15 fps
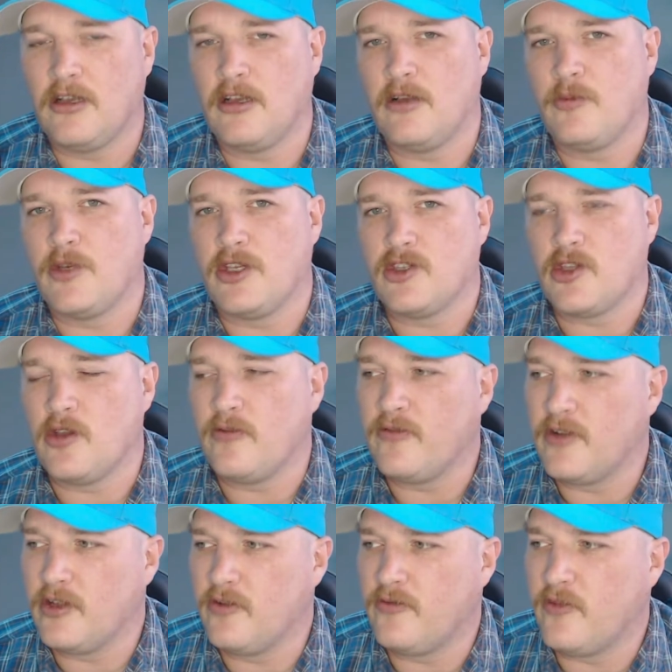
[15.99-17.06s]
because hopefully
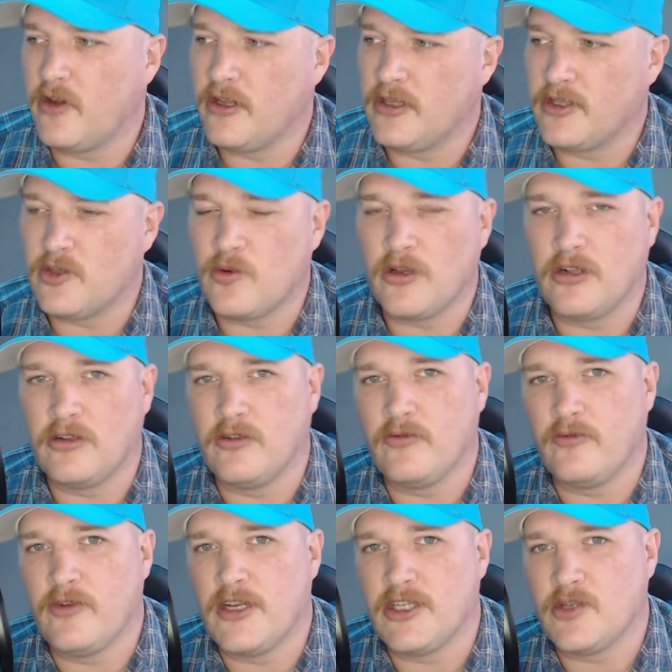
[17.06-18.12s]
you'll find this one
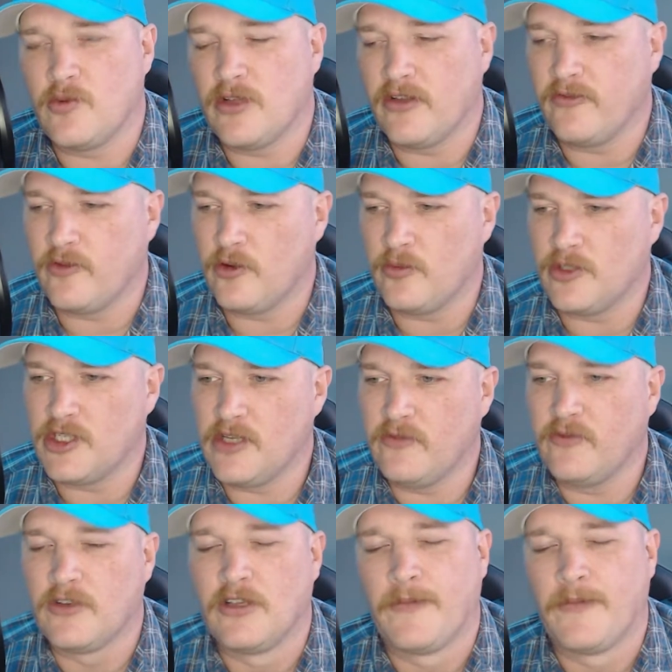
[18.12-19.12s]
reasonably informative.